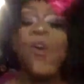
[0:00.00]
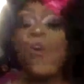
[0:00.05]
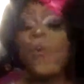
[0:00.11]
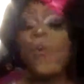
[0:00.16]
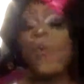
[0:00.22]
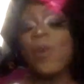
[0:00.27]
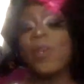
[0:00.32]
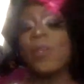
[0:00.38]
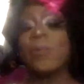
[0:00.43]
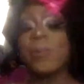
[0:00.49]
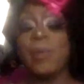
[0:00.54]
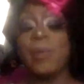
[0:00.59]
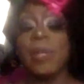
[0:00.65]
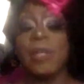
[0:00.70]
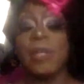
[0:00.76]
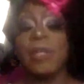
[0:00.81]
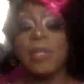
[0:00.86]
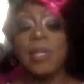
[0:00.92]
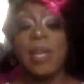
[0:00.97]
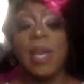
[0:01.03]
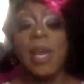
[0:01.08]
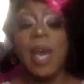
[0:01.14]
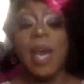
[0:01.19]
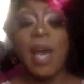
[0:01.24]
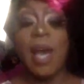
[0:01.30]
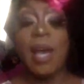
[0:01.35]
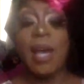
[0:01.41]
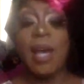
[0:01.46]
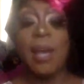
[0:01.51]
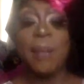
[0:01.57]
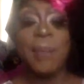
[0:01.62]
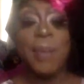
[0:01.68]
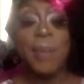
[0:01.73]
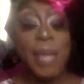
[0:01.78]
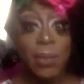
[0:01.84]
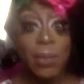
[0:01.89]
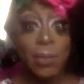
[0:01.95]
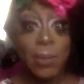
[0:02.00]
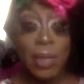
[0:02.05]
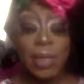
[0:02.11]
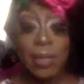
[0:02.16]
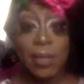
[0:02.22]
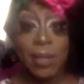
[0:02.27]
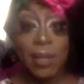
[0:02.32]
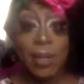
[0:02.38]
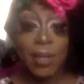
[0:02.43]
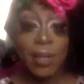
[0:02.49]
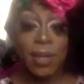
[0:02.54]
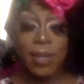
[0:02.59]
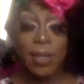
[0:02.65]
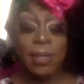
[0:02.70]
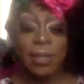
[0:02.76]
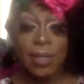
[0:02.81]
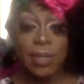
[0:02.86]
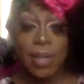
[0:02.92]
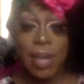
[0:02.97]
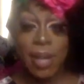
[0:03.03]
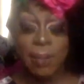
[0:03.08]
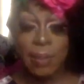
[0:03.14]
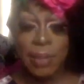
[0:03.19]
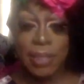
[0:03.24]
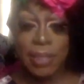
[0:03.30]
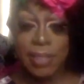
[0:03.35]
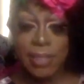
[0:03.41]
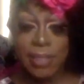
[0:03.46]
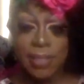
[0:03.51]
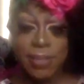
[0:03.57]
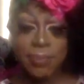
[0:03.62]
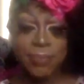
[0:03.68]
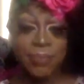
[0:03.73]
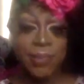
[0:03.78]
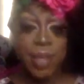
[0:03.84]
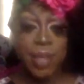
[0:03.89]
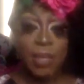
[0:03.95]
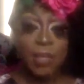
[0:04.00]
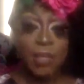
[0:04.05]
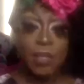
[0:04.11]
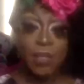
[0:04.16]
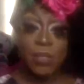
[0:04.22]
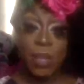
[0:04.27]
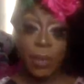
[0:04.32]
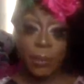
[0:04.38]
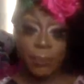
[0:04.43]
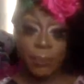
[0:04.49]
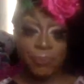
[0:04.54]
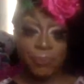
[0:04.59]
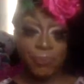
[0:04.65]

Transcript: or you put a penguin in the comments. So,